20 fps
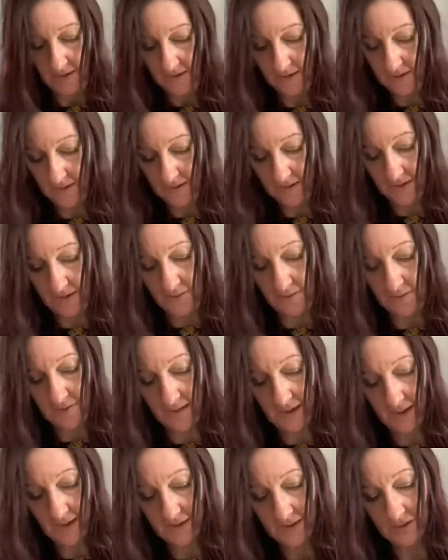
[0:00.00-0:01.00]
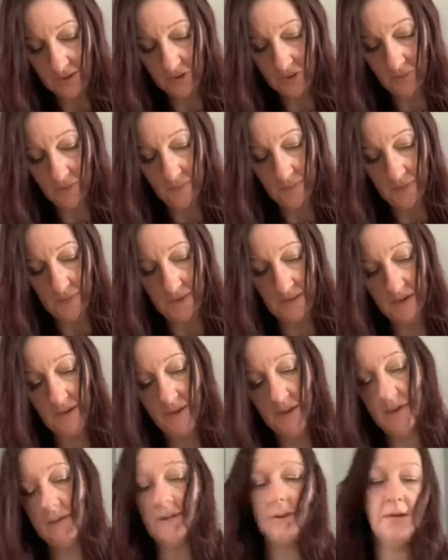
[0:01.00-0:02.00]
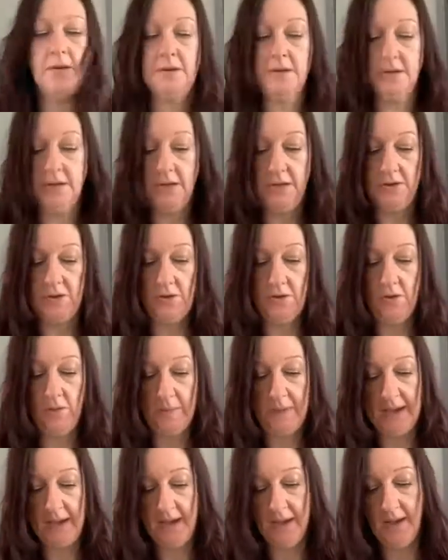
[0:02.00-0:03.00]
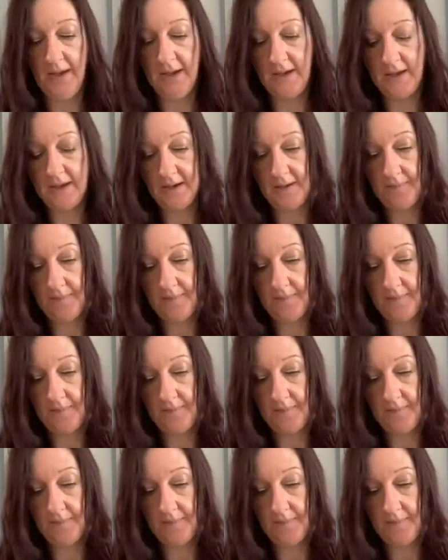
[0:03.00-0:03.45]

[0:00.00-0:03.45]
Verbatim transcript: So this jumper I started to make,